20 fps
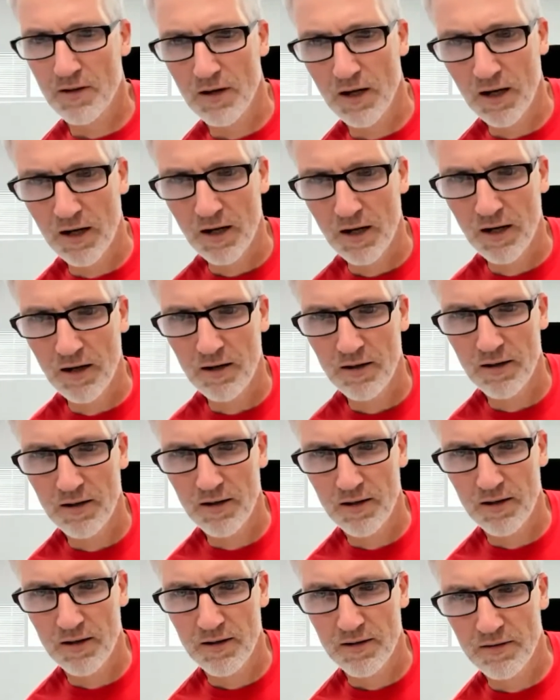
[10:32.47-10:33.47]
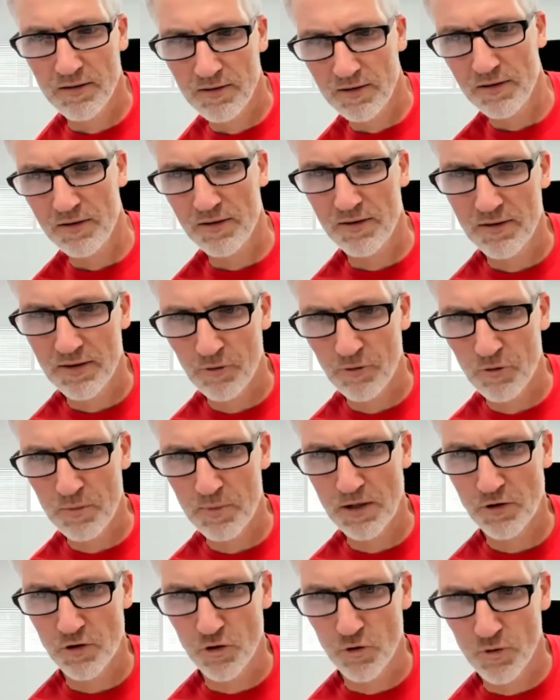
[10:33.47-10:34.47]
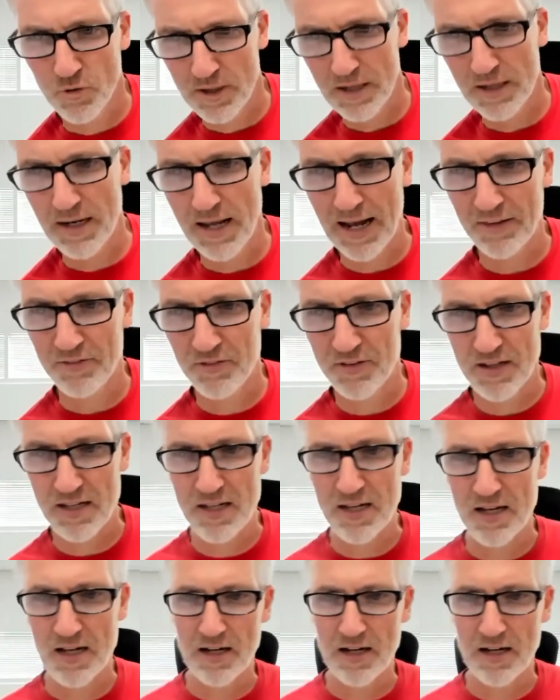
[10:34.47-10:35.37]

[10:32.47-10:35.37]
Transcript: uh, that we've been doing at the